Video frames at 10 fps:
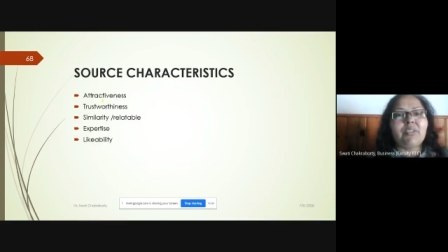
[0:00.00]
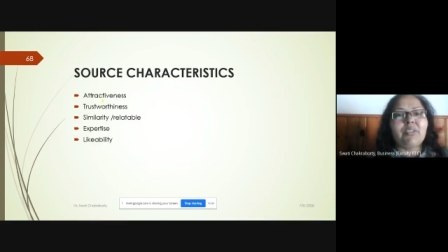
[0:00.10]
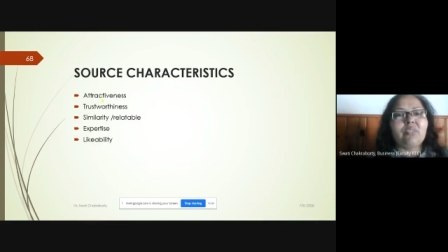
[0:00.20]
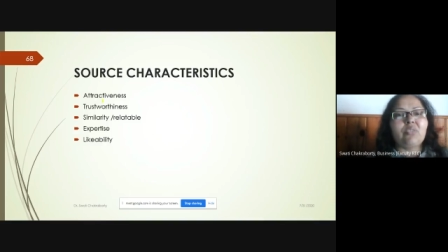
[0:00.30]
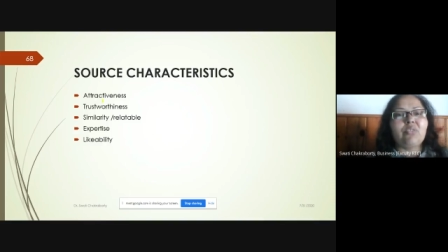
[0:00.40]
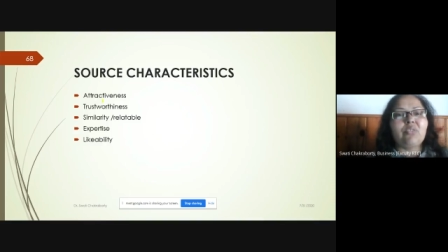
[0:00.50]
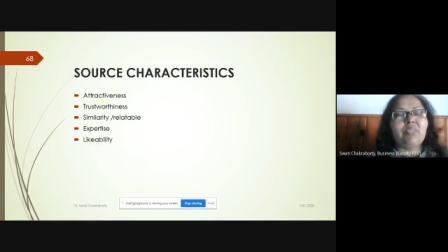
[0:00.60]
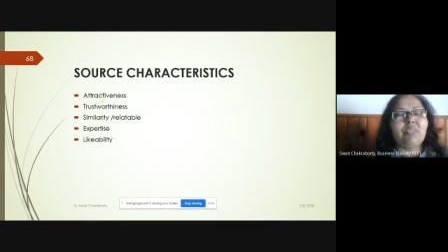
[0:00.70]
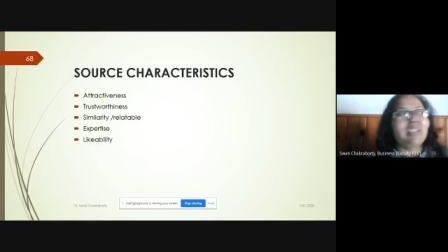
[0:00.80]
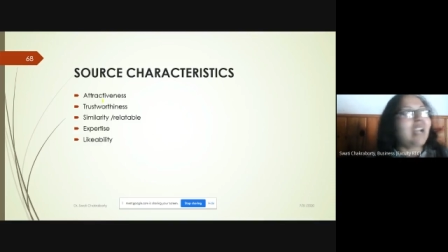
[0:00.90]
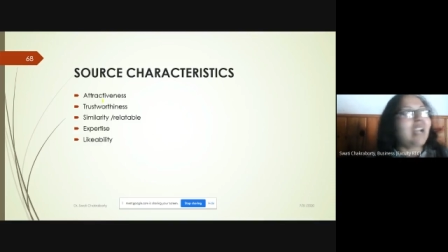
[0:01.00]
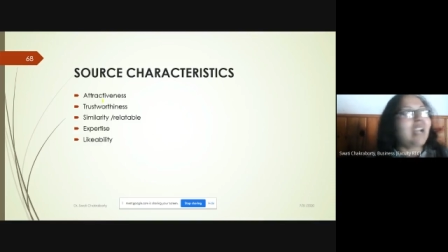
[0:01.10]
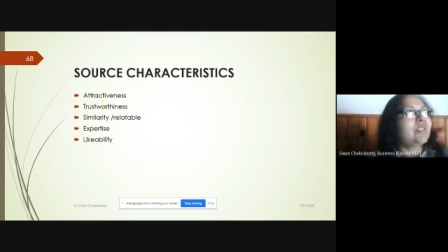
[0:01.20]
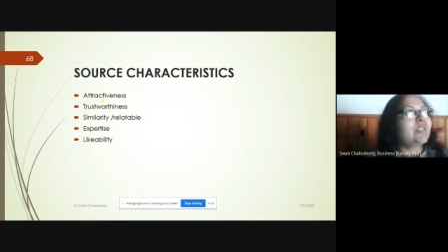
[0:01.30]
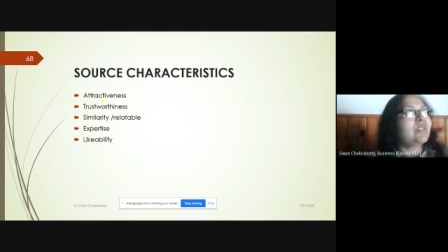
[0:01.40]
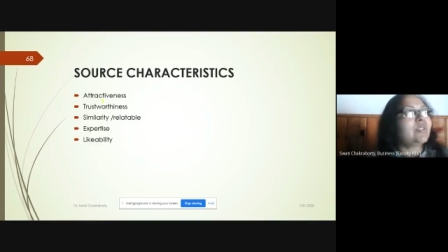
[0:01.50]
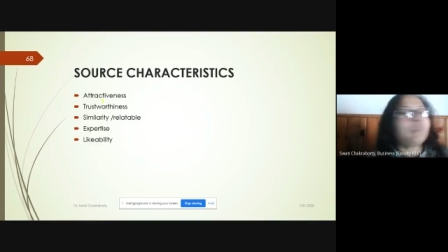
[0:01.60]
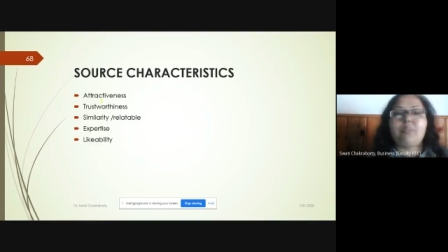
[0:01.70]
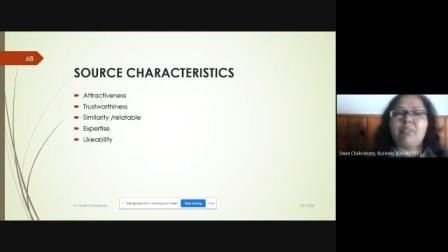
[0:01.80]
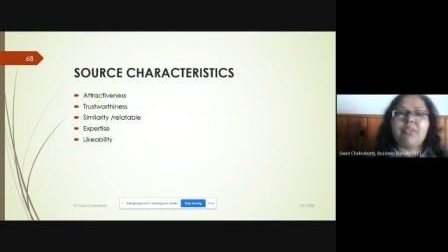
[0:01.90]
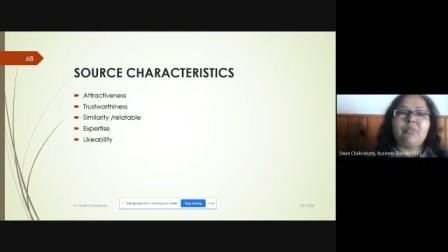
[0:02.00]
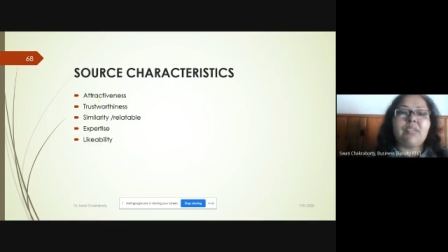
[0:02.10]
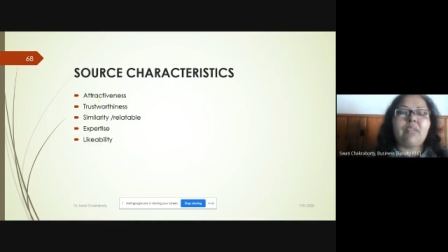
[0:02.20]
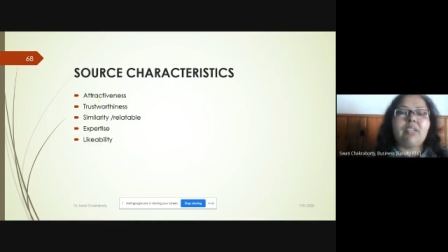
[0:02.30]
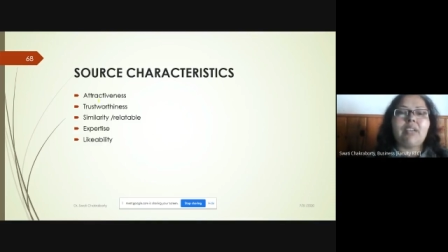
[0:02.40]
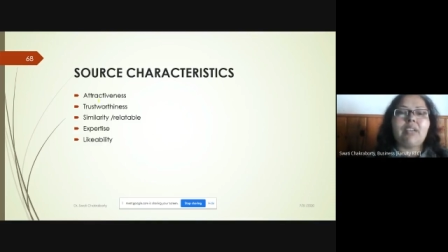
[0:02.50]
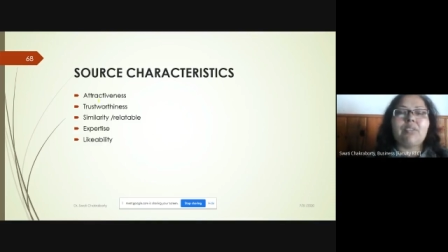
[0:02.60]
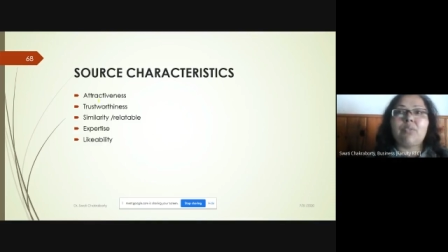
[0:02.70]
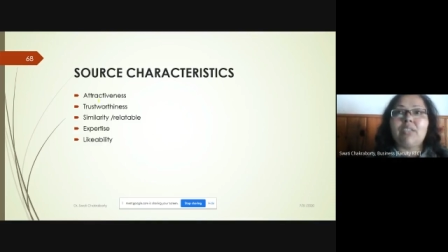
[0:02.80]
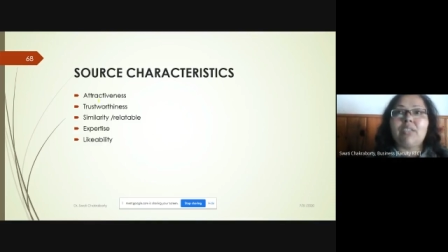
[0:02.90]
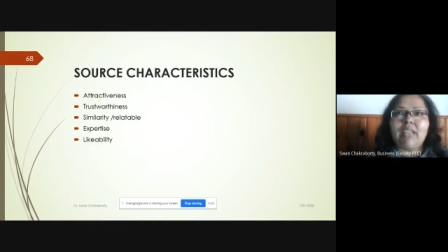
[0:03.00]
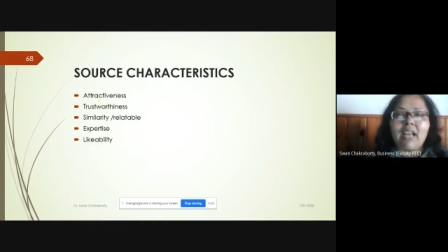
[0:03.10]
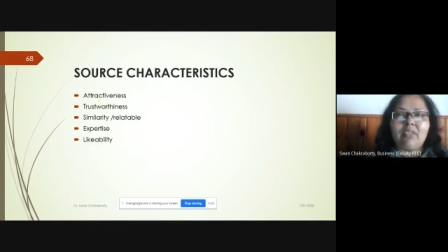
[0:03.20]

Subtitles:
What should be the characteristics of the person who's advertised doing the ad?